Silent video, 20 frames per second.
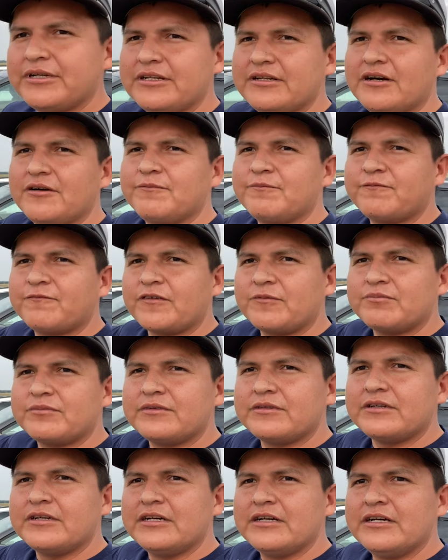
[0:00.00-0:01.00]
in up from,
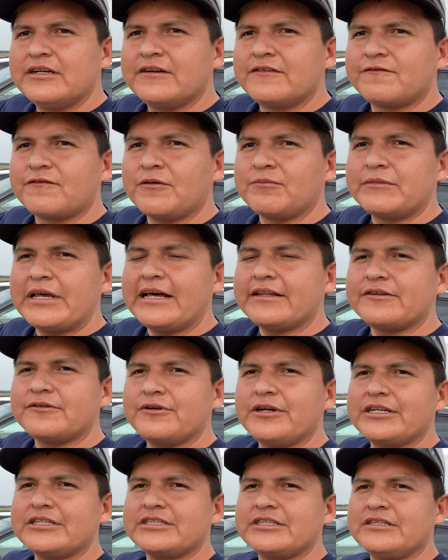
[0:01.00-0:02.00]
from that
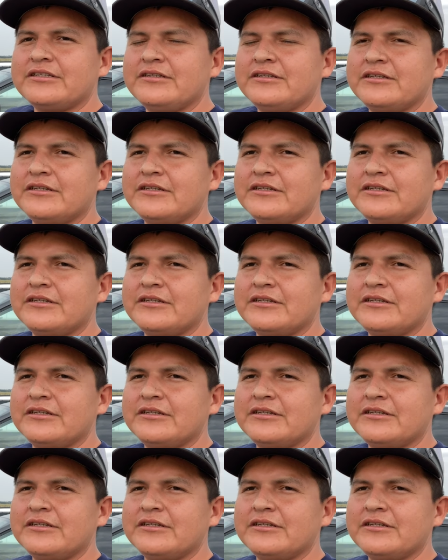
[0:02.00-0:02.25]
direction.